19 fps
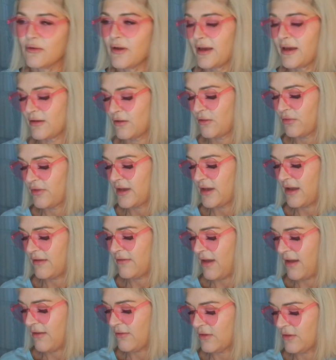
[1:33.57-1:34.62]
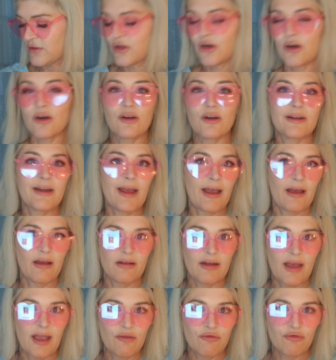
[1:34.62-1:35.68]
I don't think I've ever turned
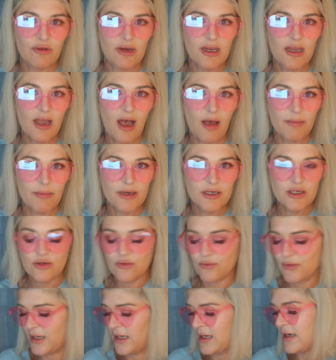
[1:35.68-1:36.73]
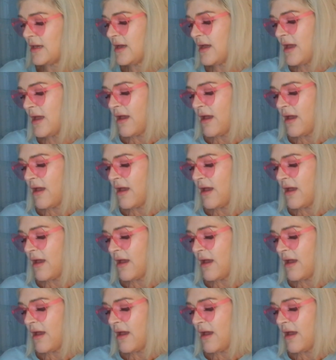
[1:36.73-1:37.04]
down a free copy to read.